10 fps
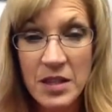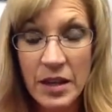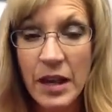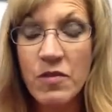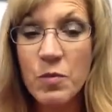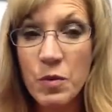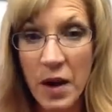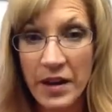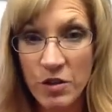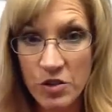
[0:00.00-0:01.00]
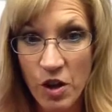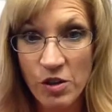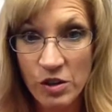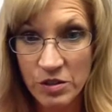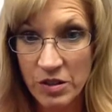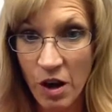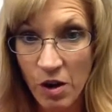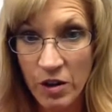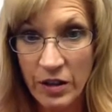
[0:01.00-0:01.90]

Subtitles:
I give them reminders all